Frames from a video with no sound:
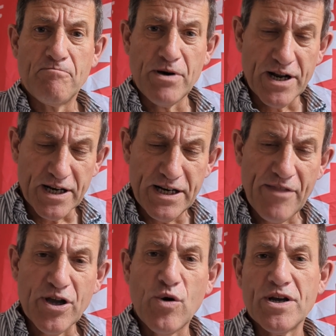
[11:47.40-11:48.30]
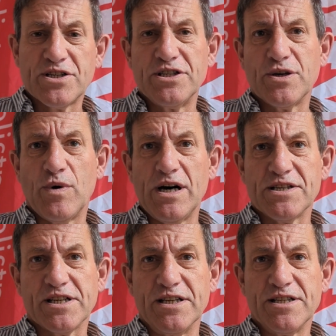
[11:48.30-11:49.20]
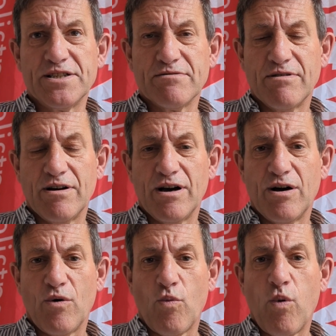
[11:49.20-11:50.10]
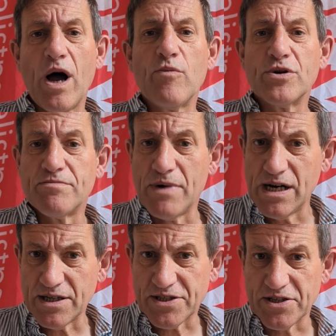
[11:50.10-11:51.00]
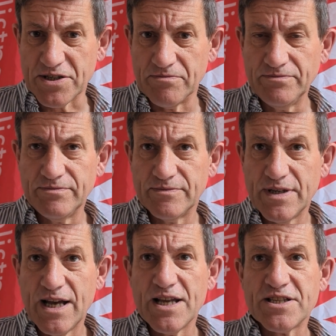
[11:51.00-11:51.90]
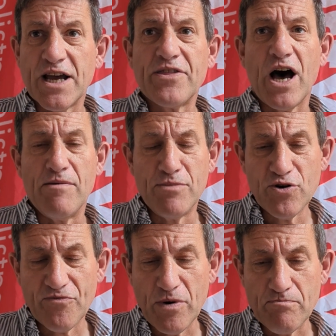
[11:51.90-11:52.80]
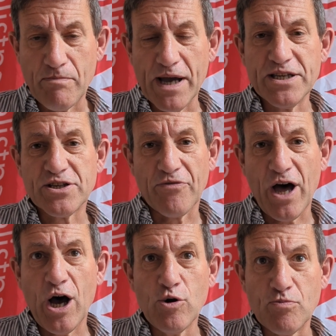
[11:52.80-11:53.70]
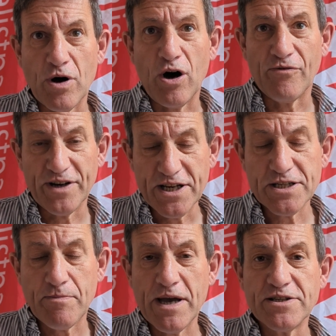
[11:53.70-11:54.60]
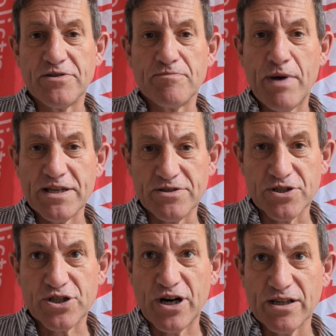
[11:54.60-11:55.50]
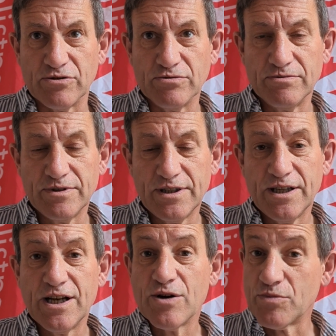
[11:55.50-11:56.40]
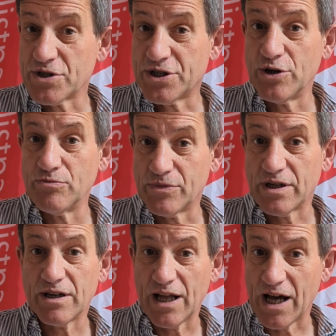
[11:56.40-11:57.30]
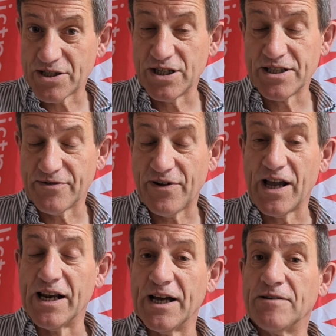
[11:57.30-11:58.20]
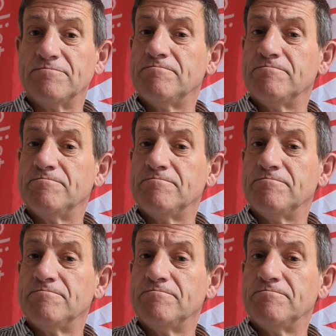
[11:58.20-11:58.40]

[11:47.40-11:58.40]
But another question to ask is, why would Marxism say that a movement based on the hope of an independent peasant struggle was doomed largely to failure?